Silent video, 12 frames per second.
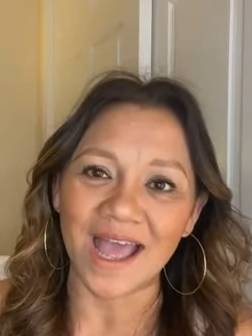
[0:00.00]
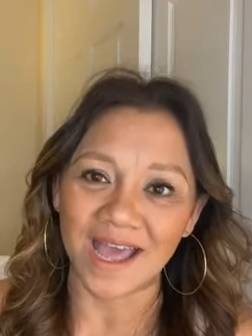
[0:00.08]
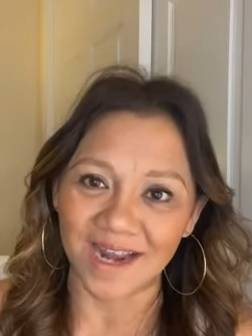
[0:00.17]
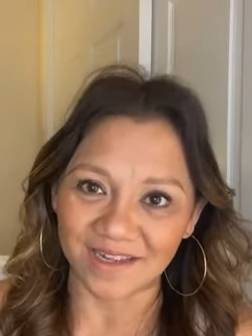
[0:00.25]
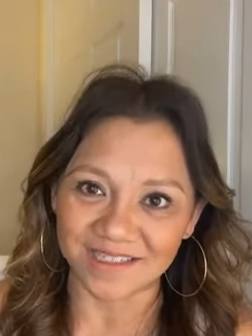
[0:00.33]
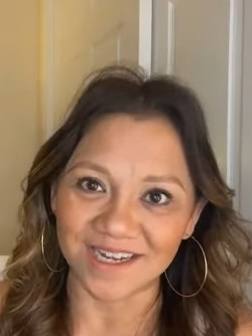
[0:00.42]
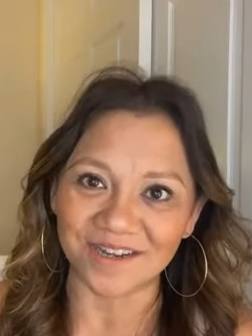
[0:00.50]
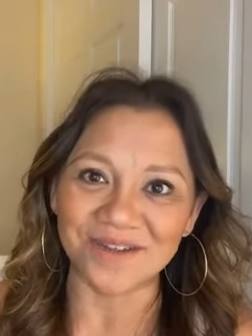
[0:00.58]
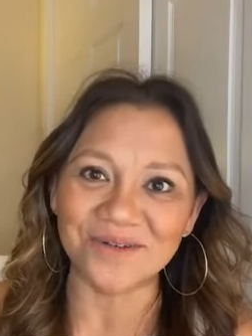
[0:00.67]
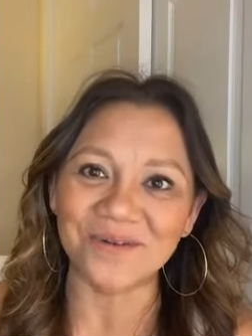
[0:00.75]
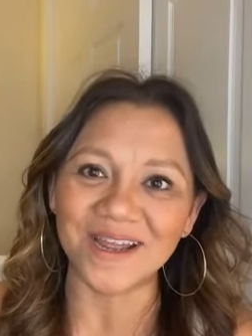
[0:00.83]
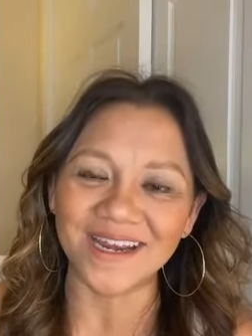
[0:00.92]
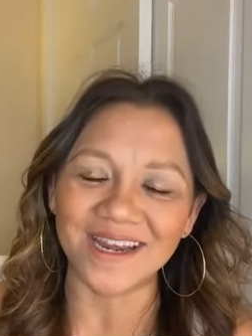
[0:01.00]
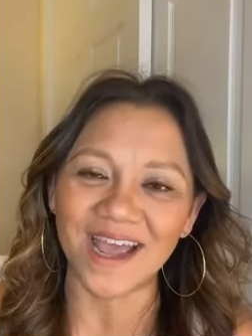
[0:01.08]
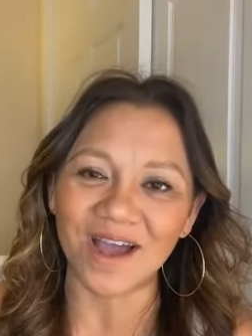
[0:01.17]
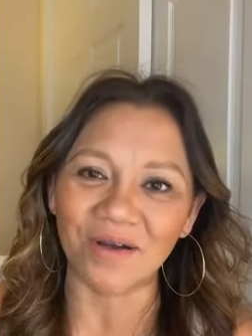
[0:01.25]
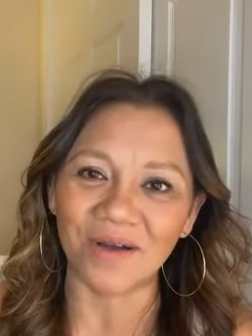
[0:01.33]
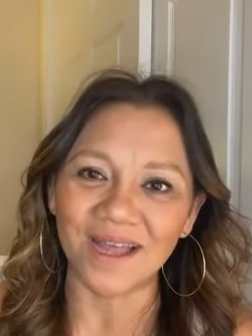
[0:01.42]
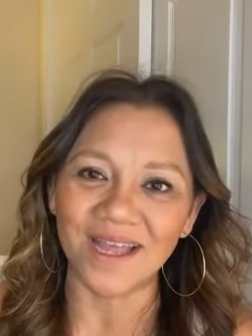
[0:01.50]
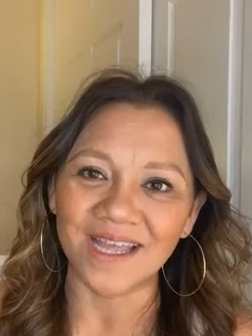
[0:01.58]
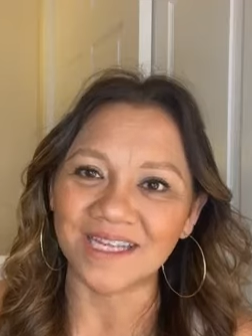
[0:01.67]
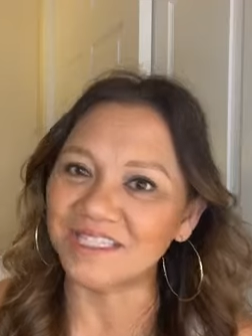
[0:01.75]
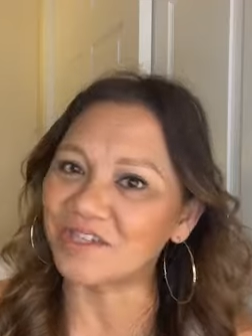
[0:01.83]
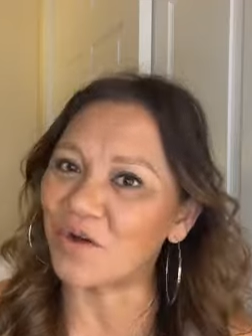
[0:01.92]
And I'll tell you right now,
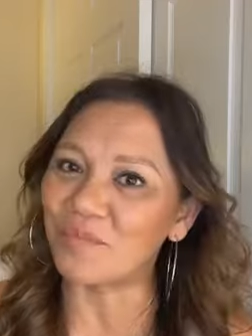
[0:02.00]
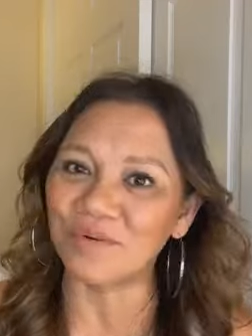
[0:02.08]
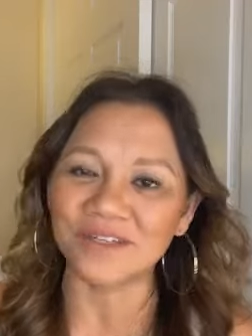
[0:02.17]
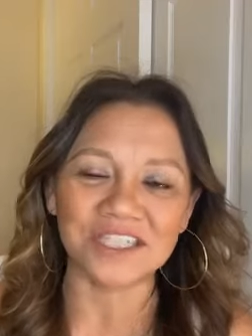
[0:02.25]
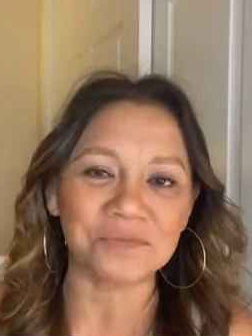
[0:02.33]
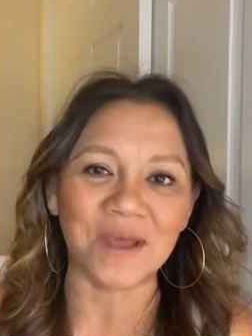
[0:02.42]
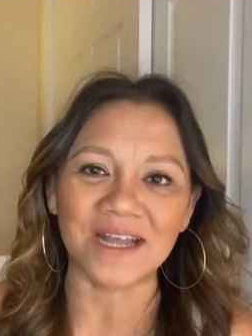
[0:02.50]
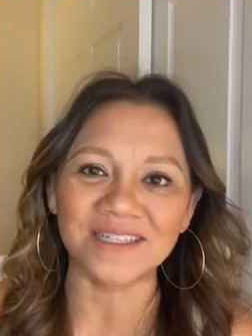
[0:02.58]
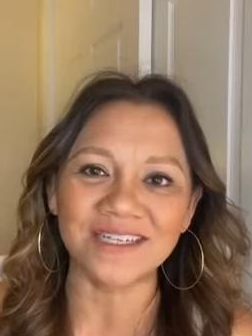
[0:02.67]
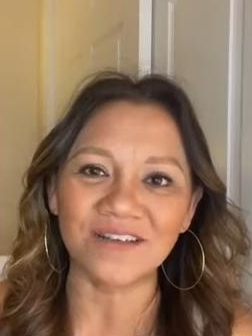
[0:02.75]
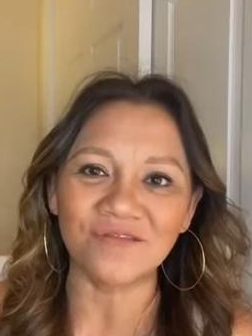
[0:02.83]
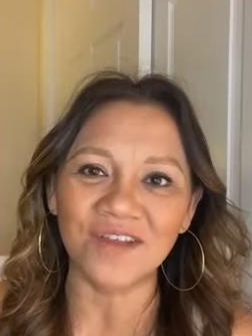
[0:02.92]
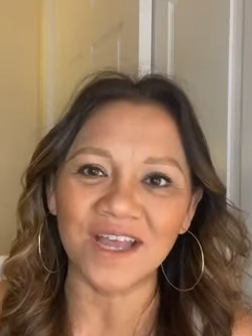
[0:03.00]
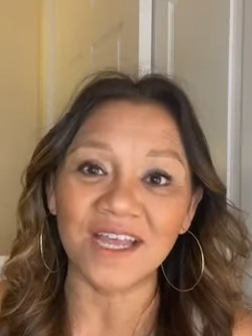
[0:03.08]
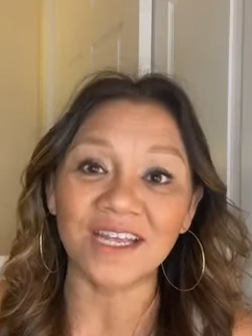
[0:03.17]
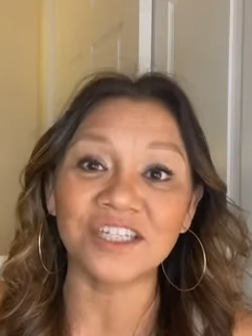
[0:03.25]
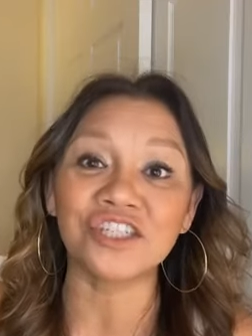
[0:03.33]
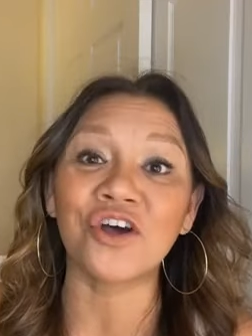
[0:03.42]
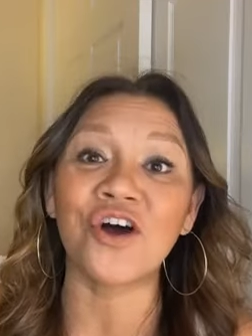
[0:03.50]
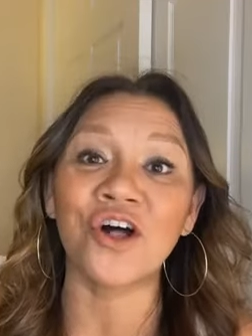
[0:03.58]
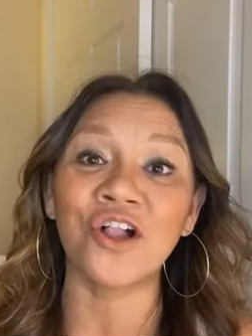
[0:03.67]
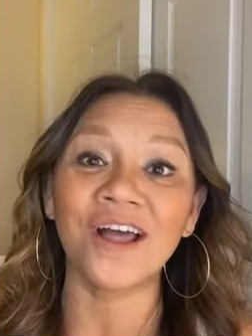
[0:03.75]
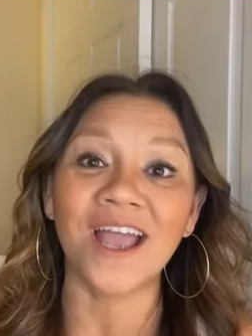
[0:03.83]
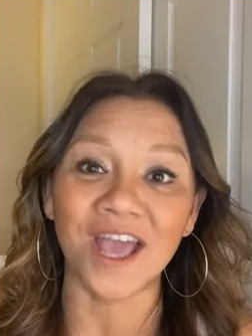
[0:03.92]
it's all perspective, it's
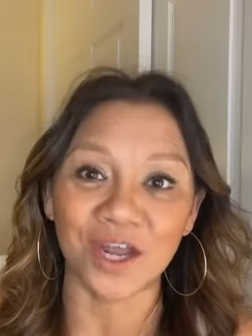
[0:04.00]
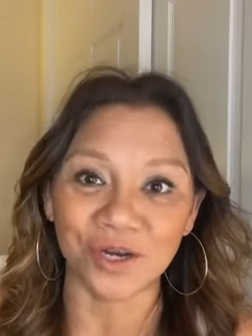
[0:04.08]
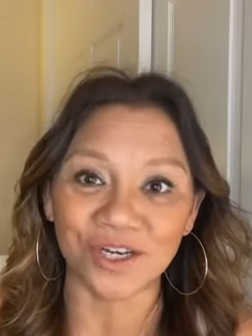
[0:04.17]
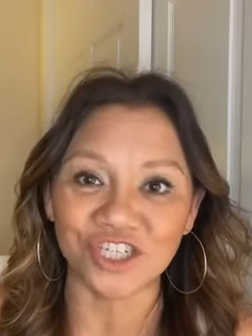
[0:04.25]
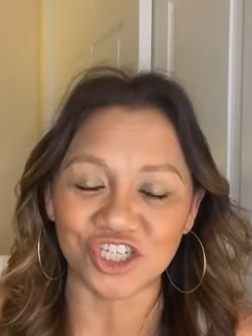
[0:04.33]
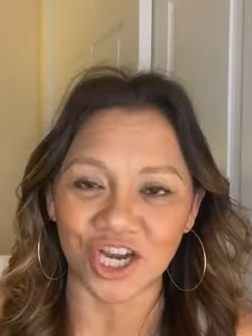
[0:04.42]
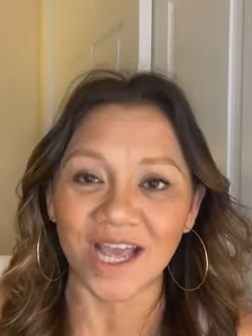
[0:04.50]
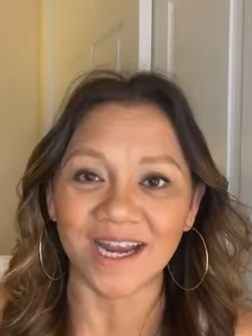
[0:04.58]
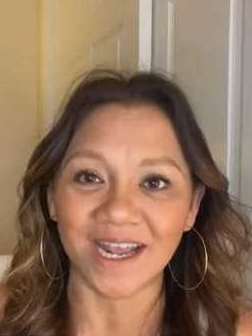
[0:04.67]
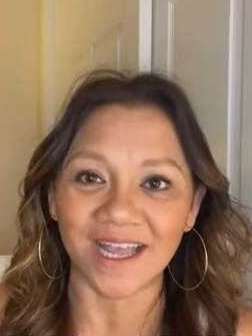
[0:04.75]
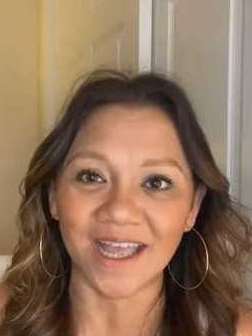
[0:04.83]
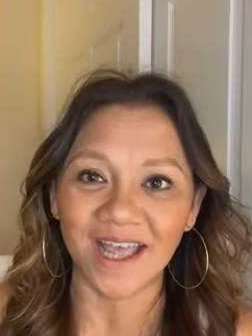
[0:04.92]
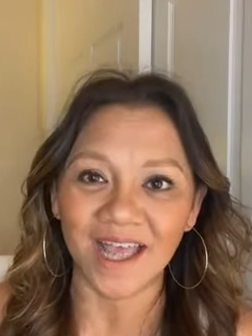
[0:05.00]
all energetic.